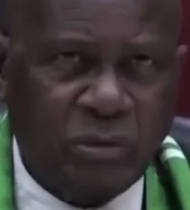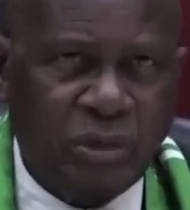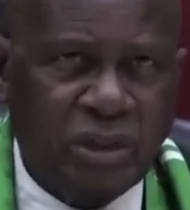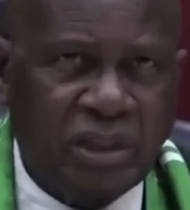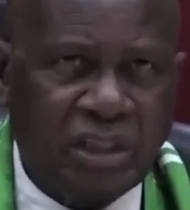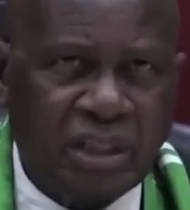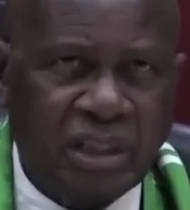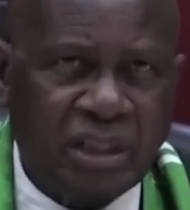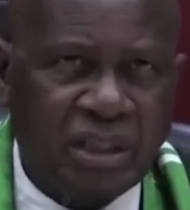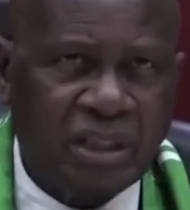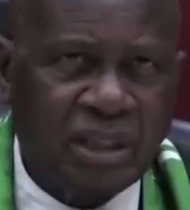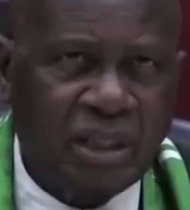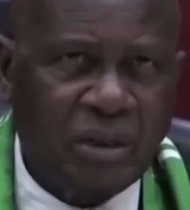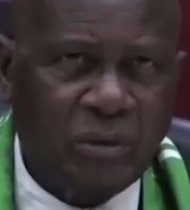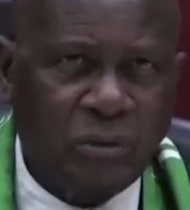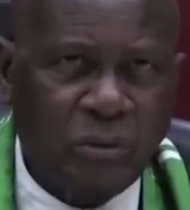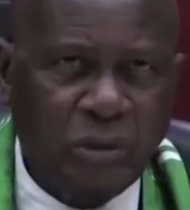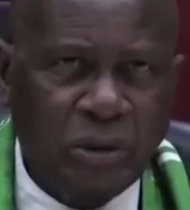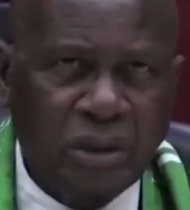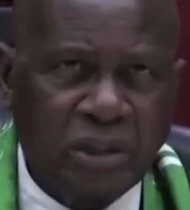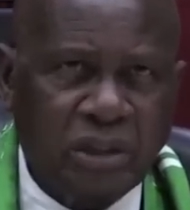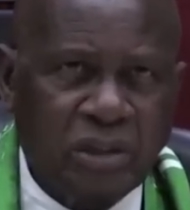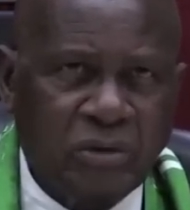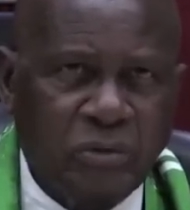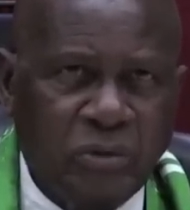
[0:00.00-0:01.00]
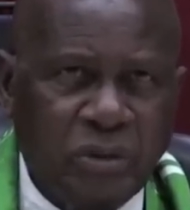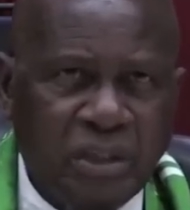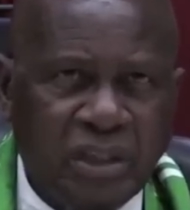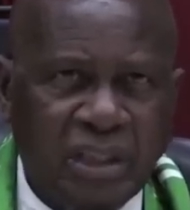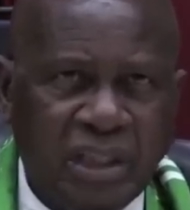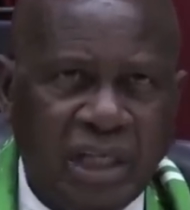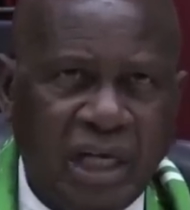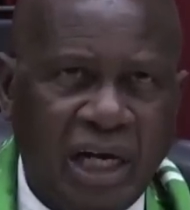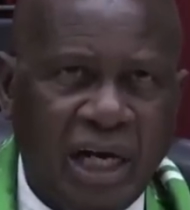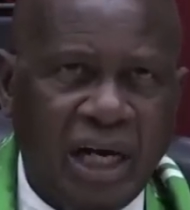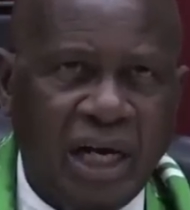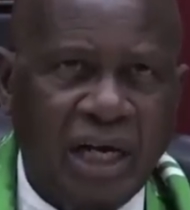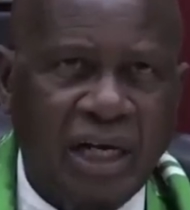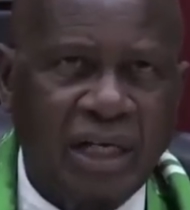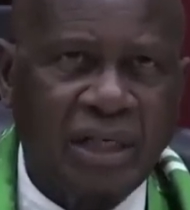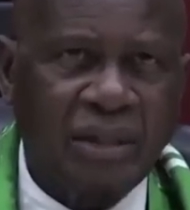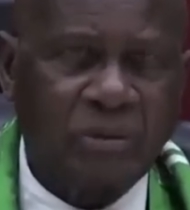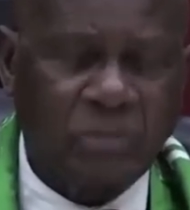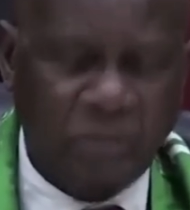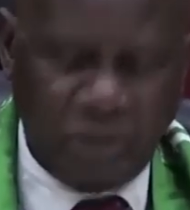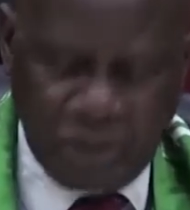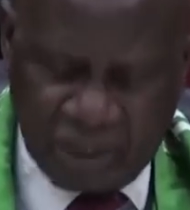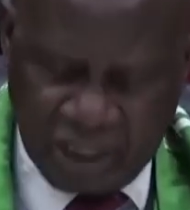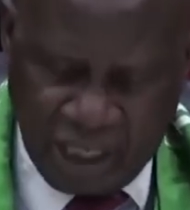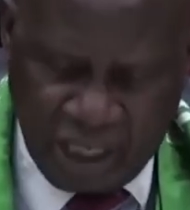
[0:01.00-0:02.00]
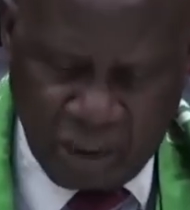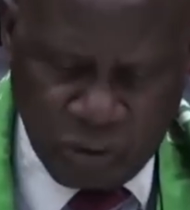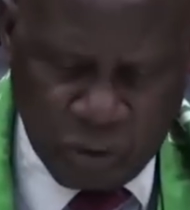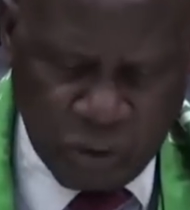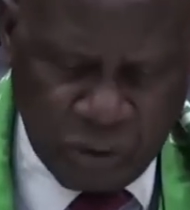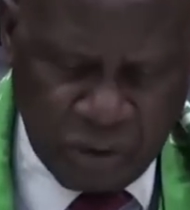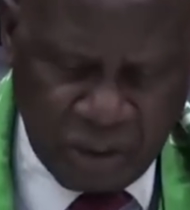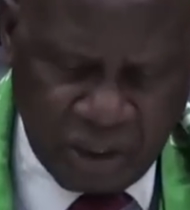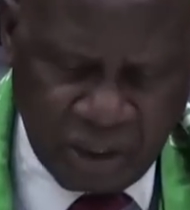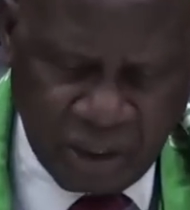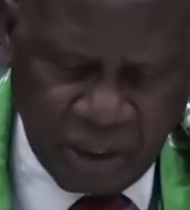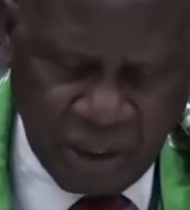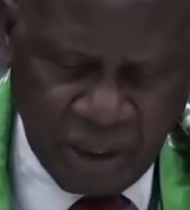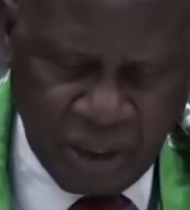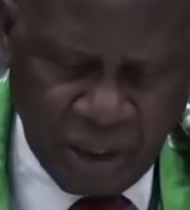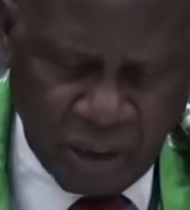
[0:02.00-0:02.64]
which are going.